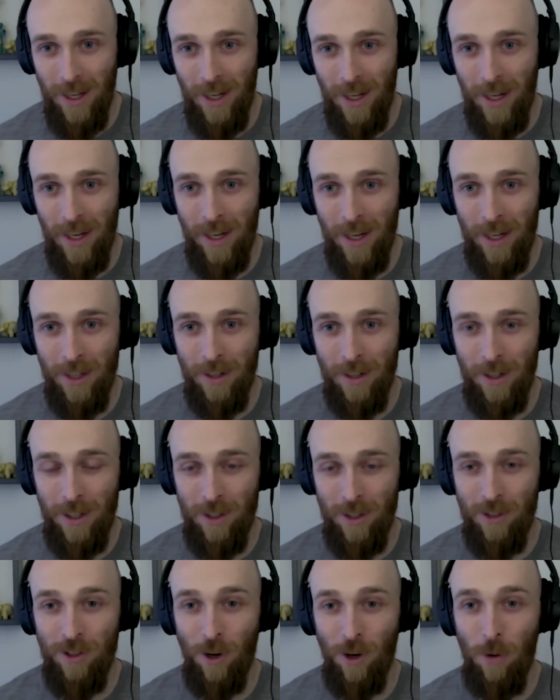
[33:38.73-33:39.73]
And
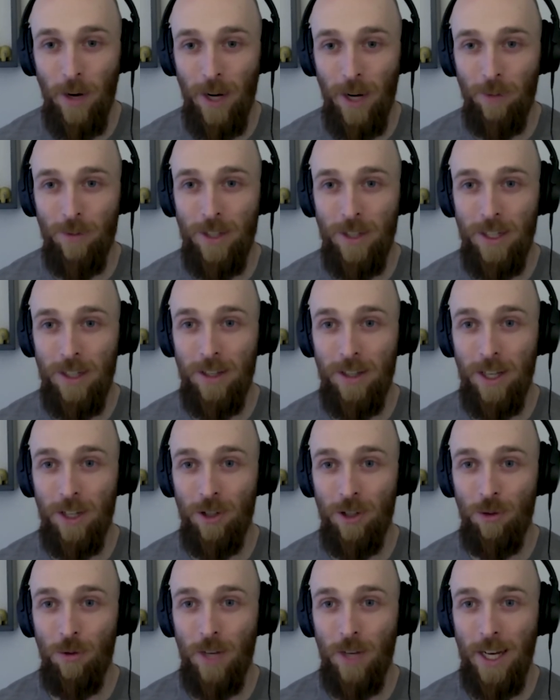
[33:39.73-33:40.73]
it's so empty
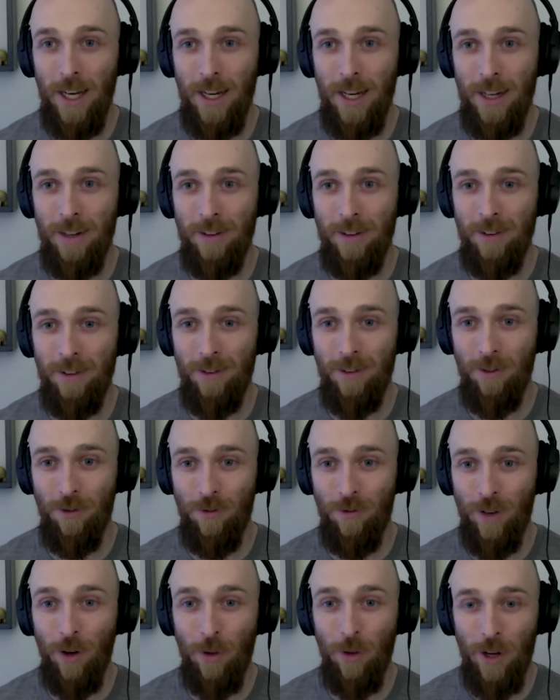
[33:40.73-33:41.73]
that you can't
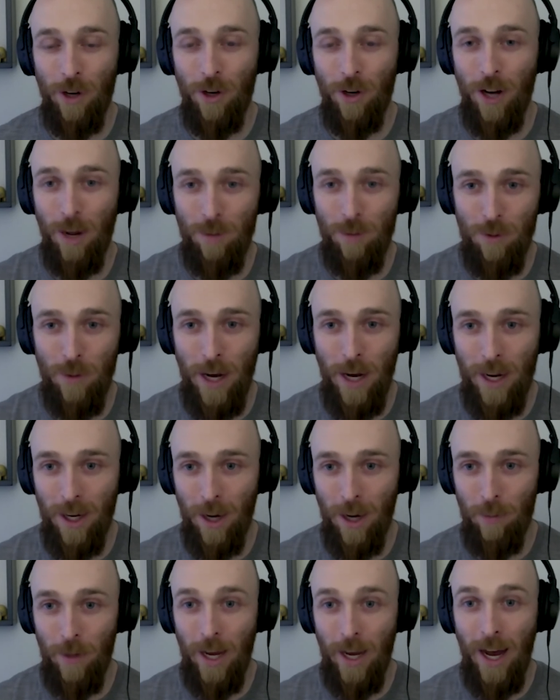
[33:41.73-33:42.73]
fill their cups
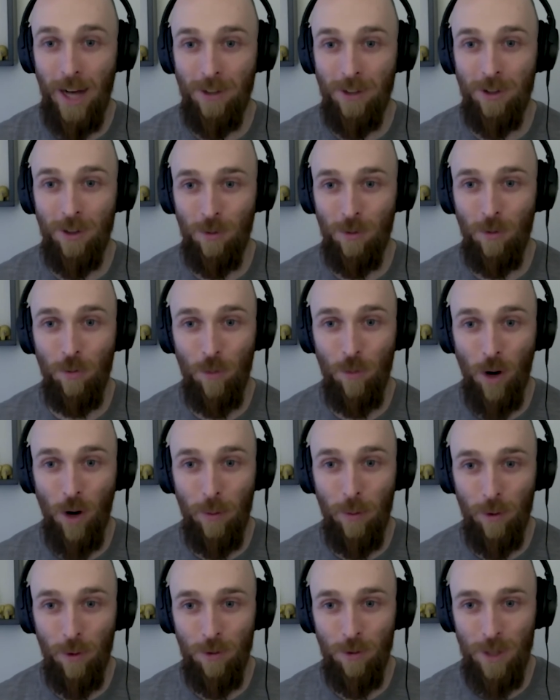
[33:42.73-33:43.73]
back up as a
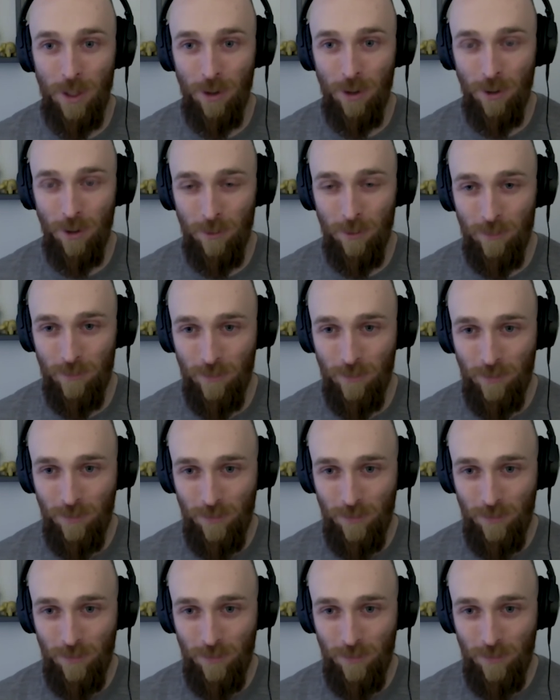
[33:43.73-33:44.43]
proper leader